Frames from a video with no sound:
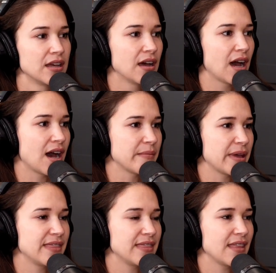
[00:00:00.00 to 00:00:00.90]

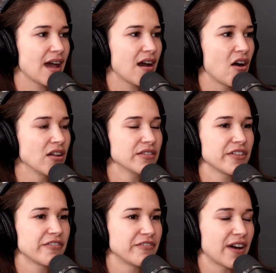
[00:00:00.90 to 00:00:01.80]
And all of the
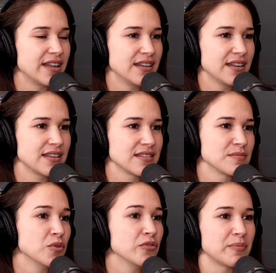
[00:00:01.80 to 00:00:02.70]
fun is
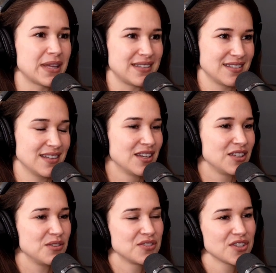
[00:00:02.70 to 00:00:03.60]
movement.
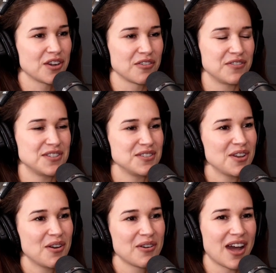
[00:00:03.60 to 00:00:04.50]
You surf, you do
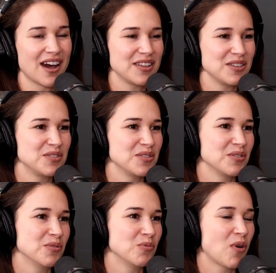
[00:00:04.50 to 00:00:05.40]
yoga, you
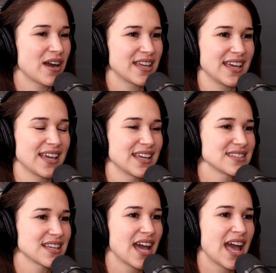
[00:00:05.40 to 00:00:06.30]
do walking. It's
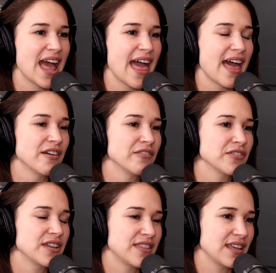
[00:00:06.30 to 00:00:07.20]
like
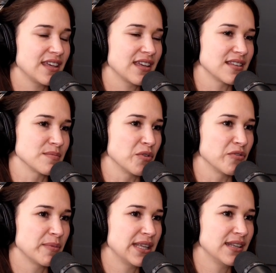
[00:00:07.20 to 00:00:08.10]
everything is
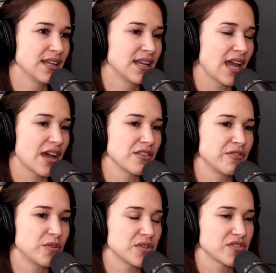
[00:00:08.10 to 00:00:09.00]
movement and the
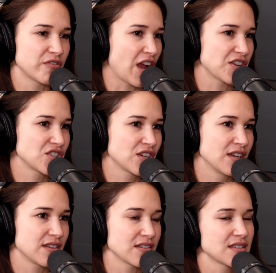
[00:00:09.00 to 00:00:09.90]
food is fresh.
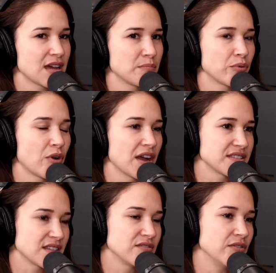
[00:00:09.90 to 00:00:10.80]
There's not
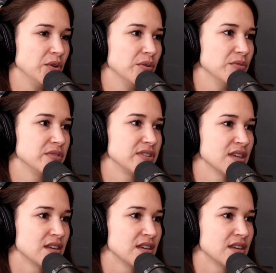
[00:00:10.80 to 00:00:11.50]
processed foods.